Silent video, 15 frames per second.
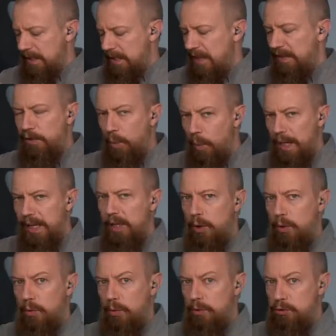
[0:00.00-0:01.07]
if you want to
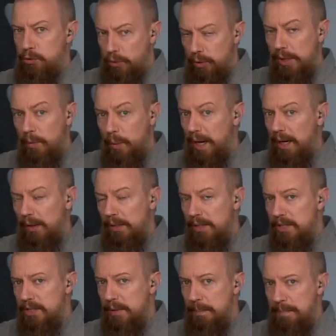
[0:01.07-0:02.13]
go truly
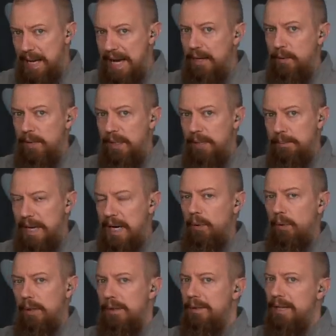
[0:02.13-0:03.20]
wireless, battery
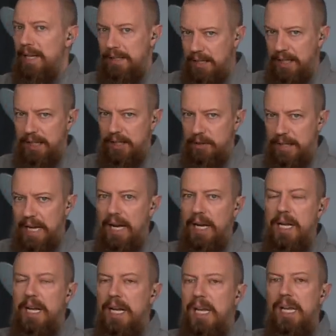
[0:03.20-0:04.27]
powered, then you got to do that
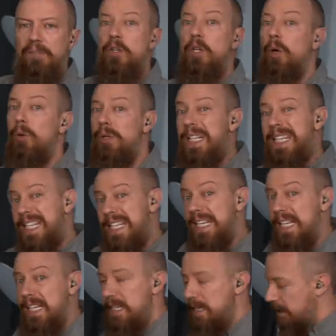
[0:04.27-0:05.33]
if you don't
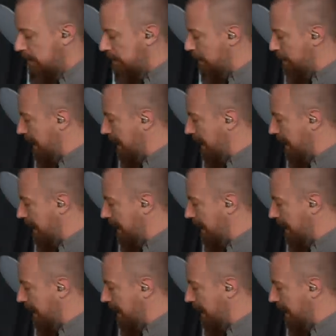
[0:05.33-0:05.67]
need to be